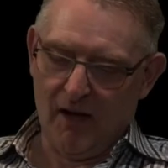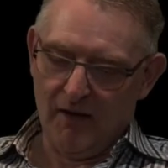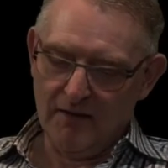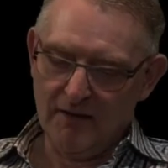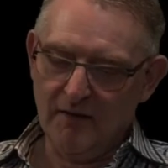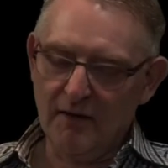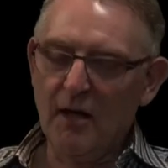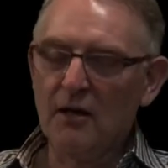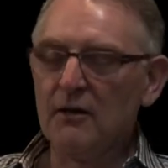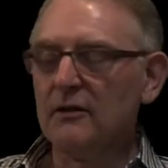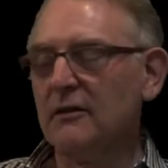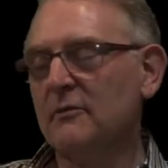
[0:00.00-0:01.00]
It's a
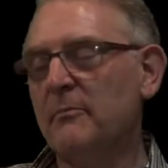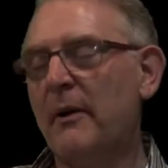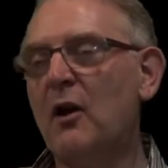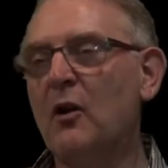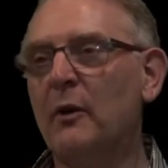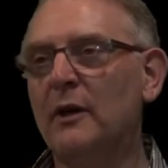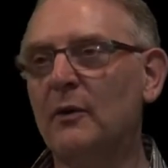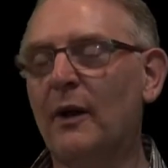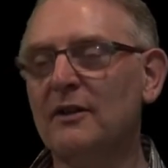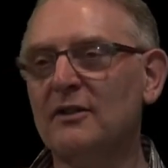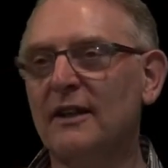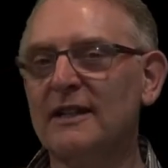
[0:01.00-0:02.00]
long bow when you
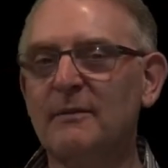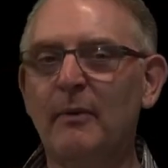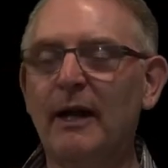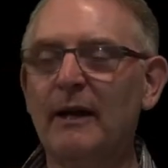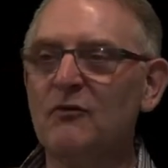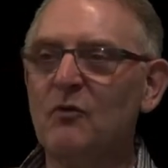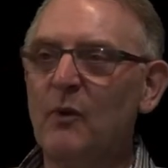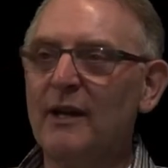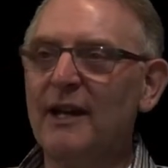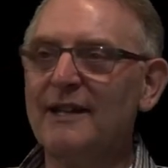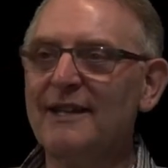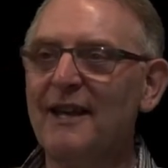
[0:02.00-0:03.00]
actually explain it from one
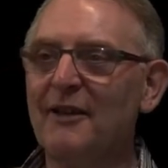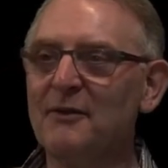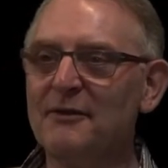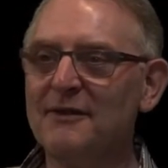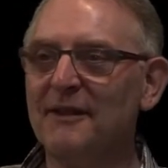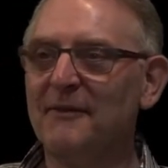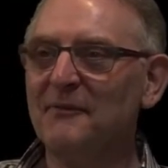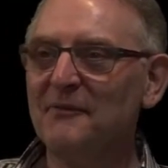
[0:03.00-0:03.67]
end to the other, isn't it?